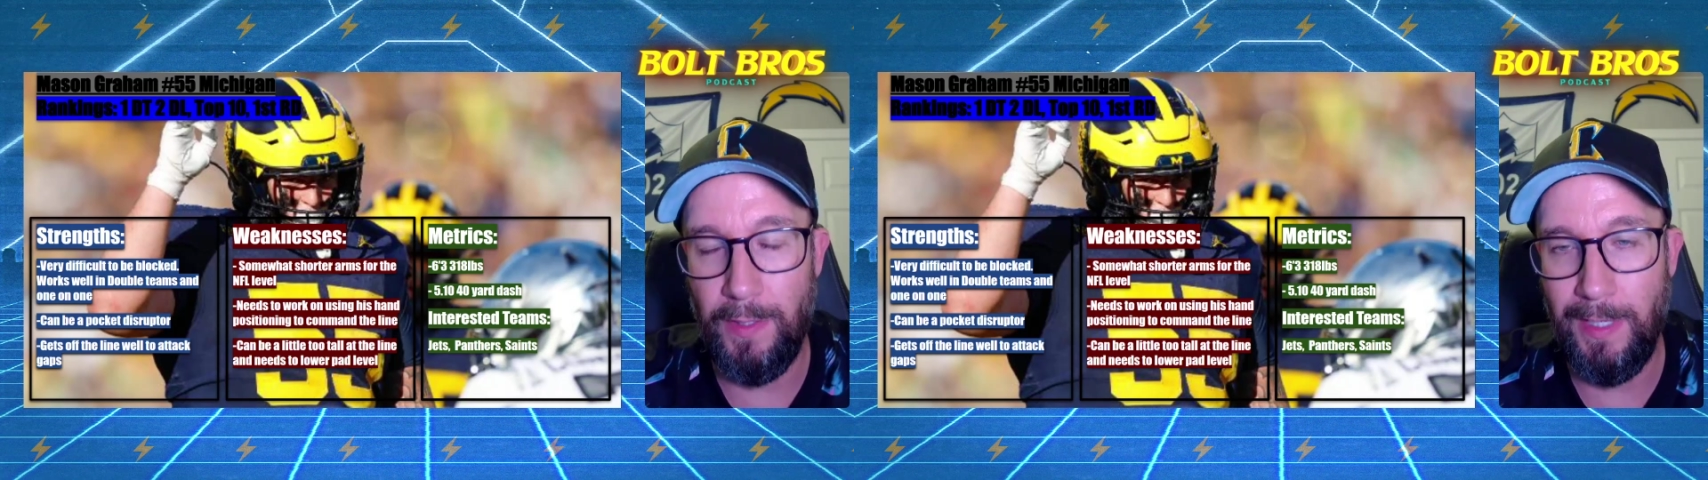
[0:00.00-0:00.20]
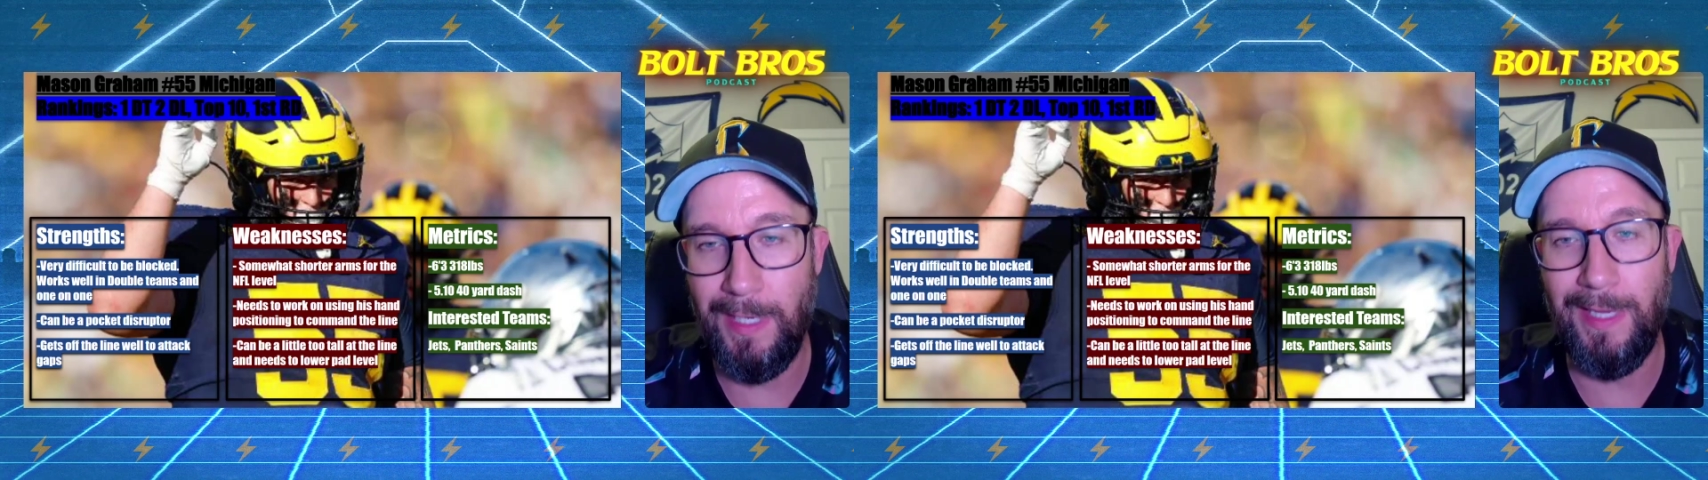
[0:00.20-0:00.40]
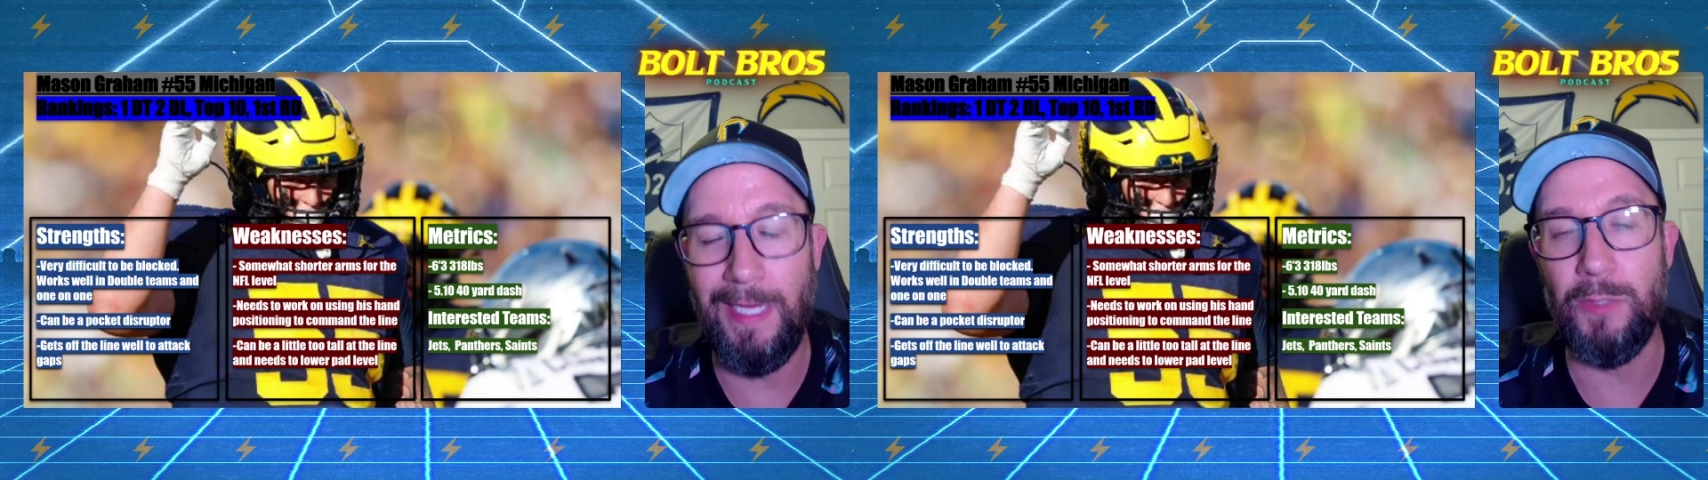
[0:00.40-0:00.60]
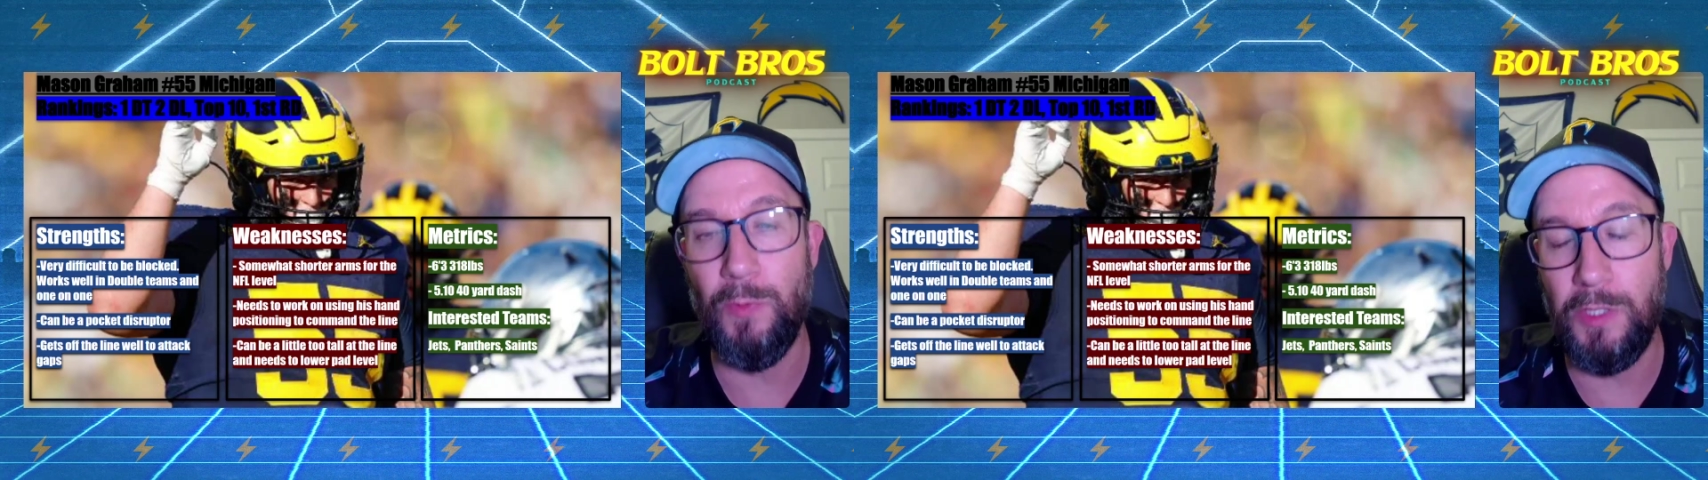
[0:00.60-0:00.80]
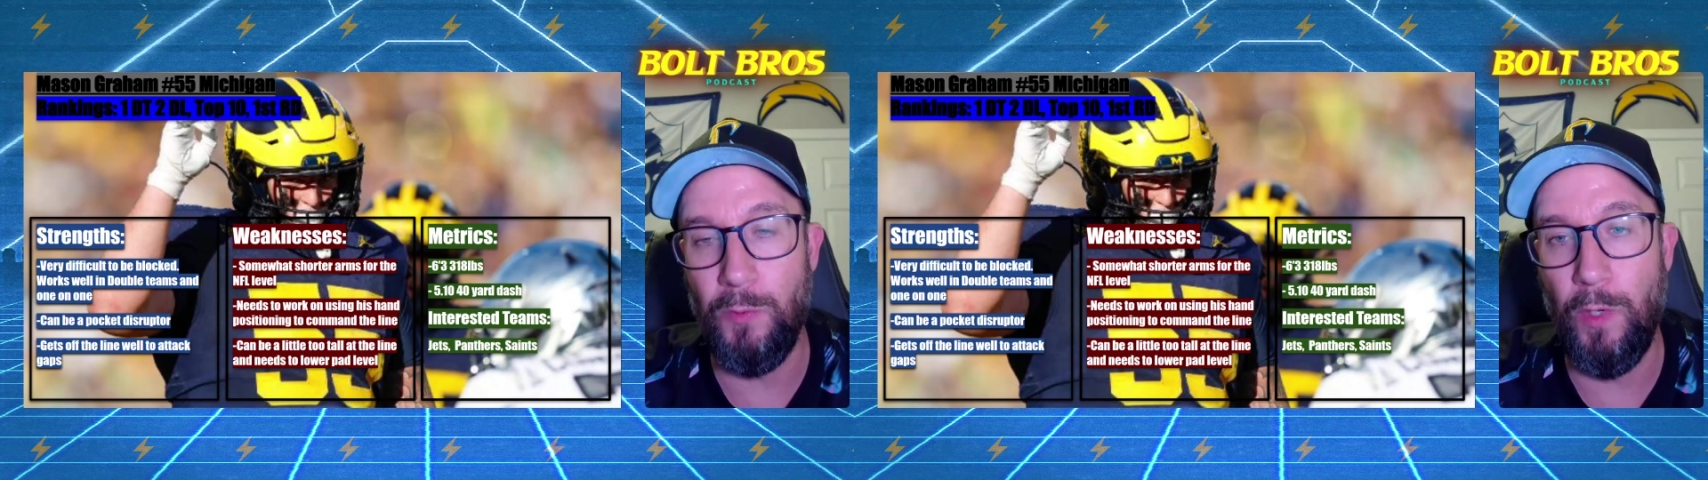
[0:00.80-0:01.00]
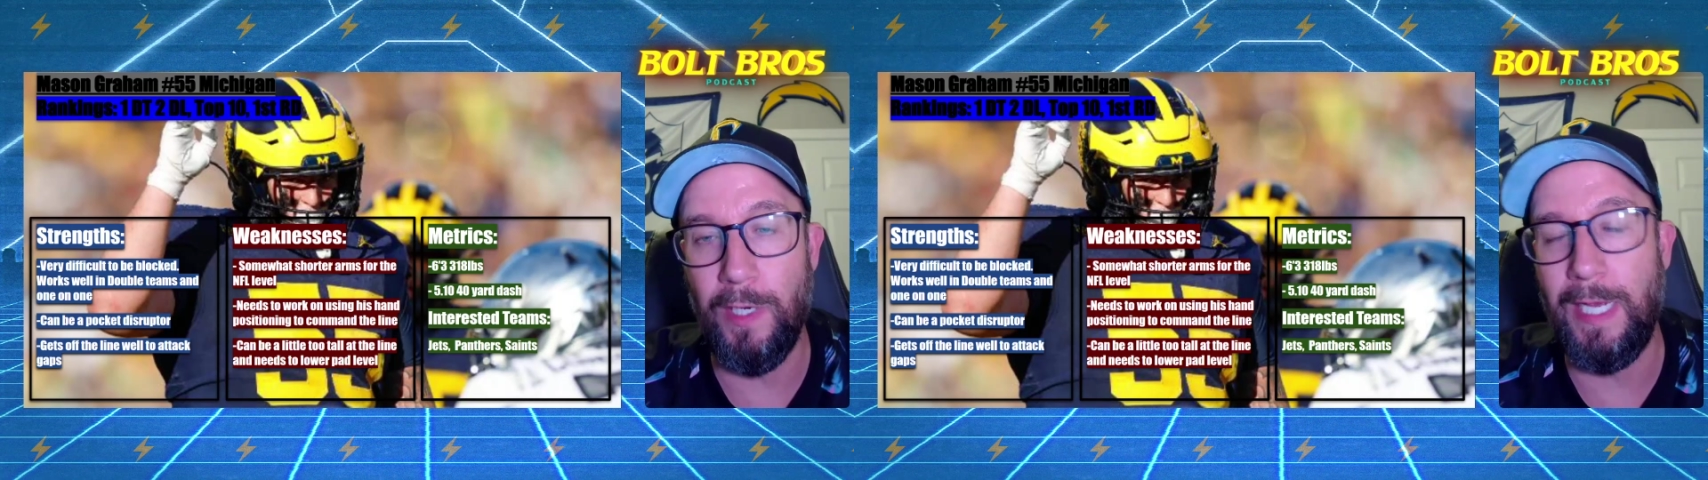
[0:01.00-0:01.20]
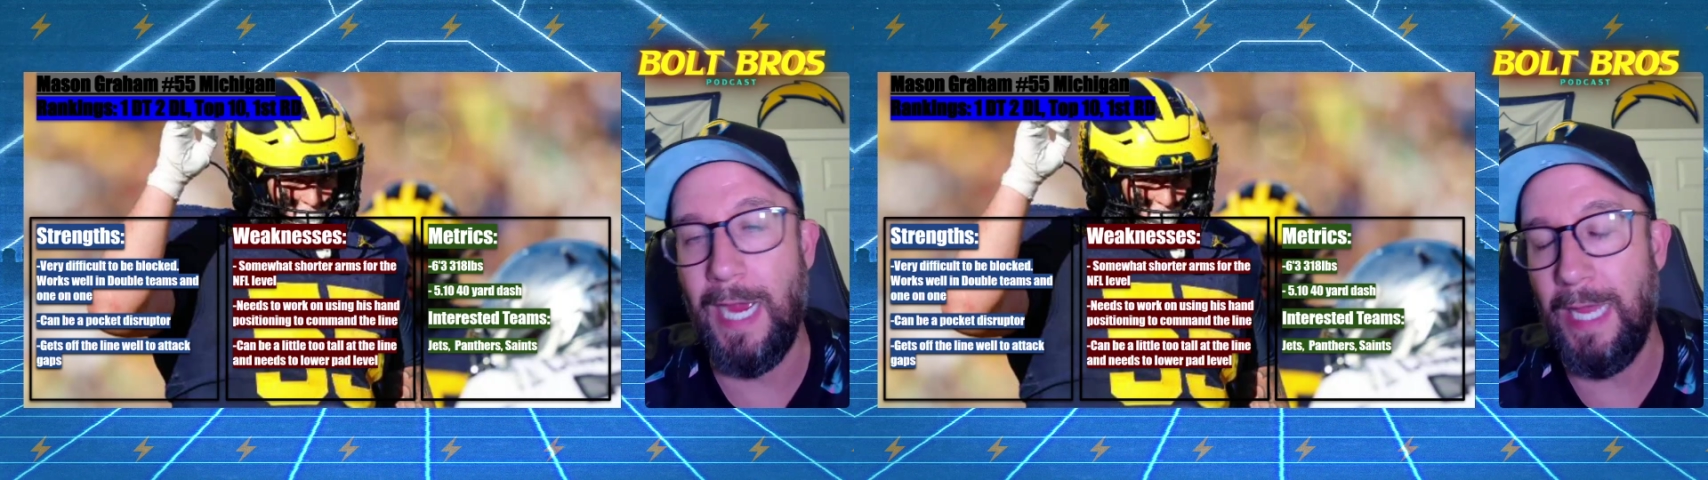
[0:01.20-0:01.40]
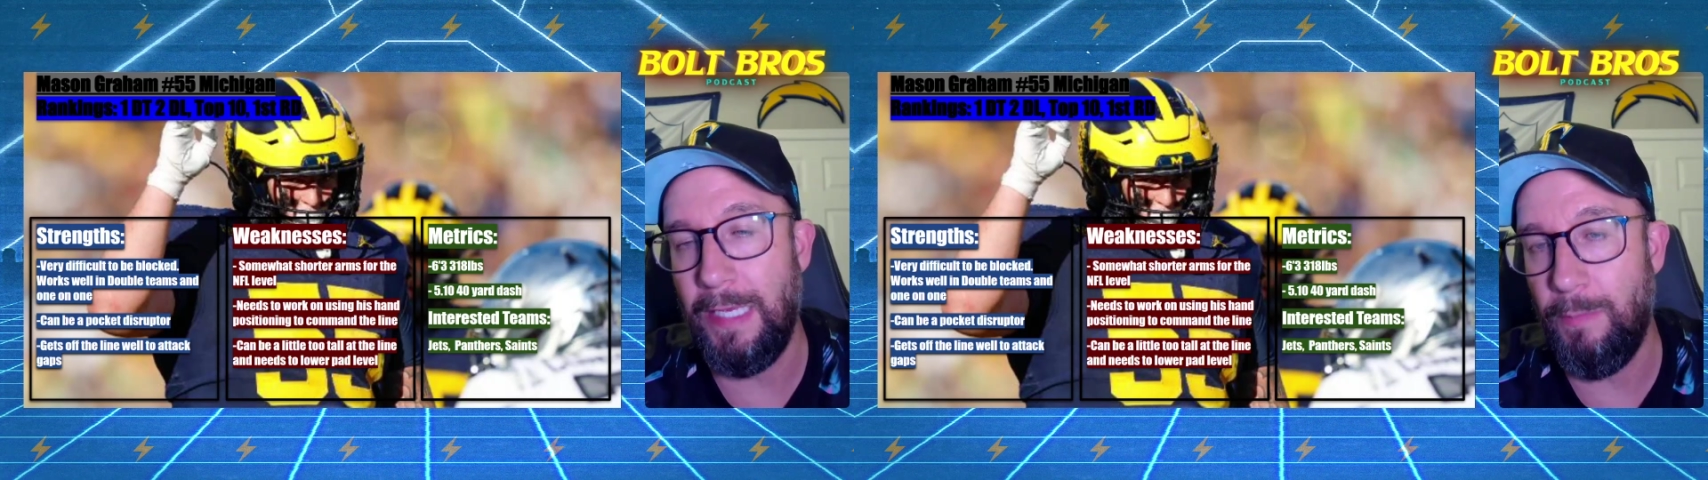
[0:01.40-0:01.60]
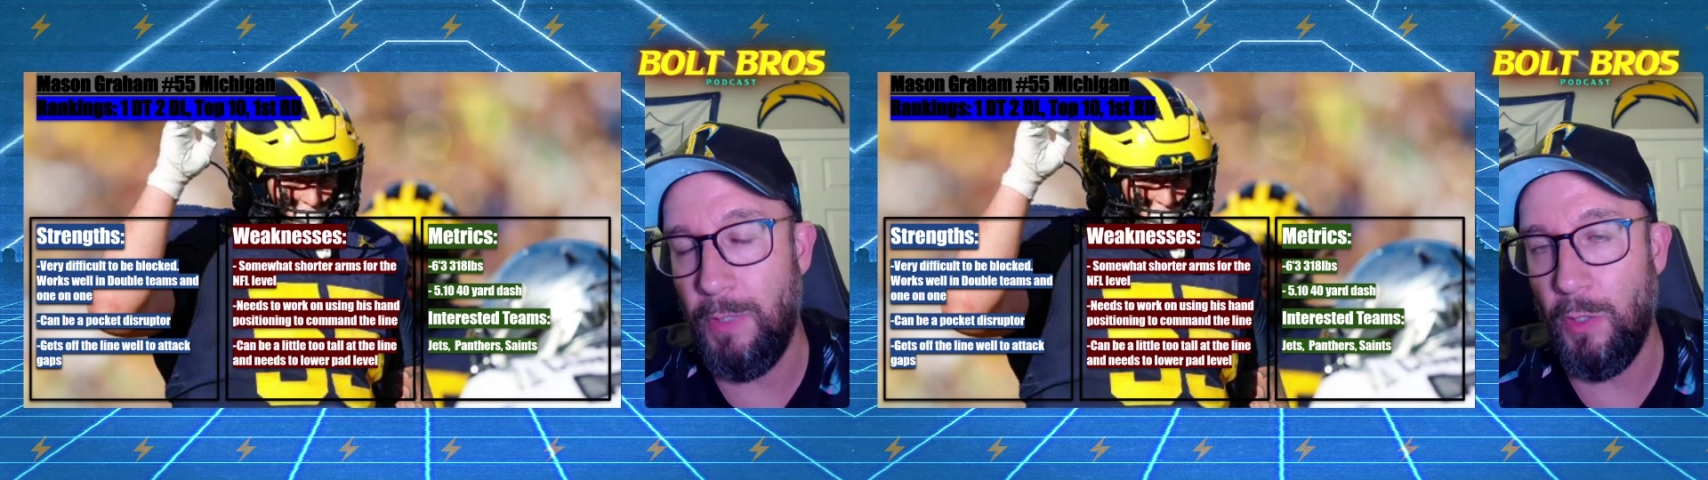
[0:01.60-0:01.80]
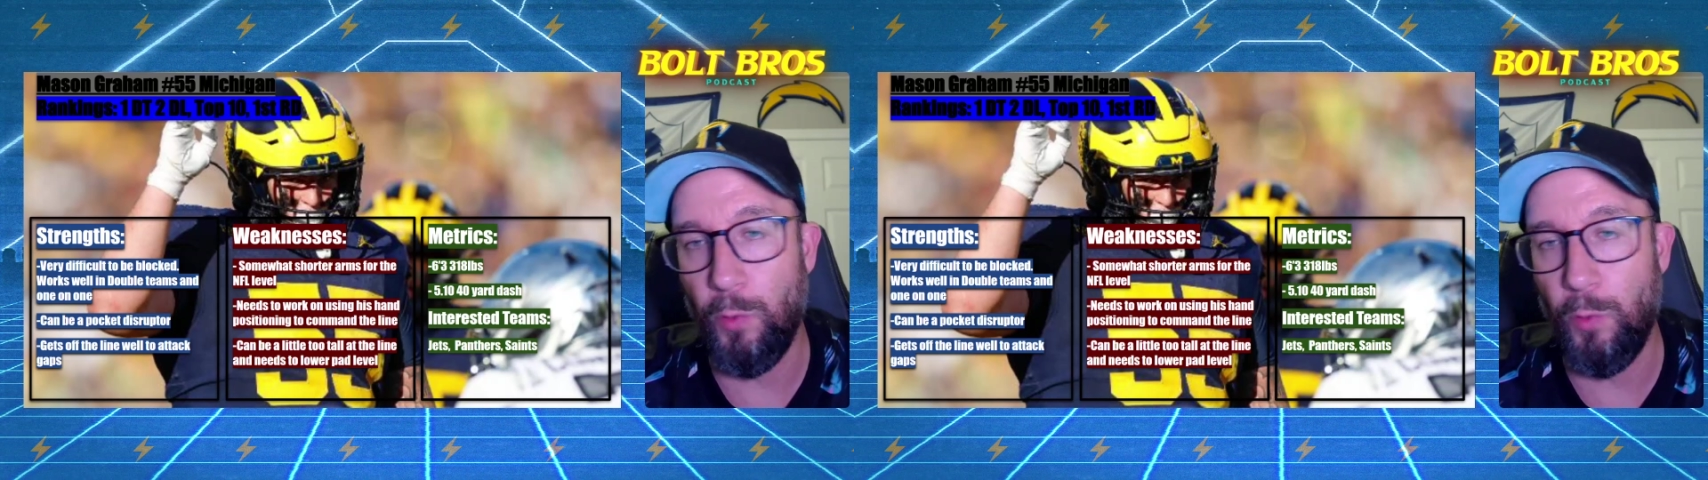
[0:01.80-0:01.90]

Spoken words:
And that's what you want. A guy that could be a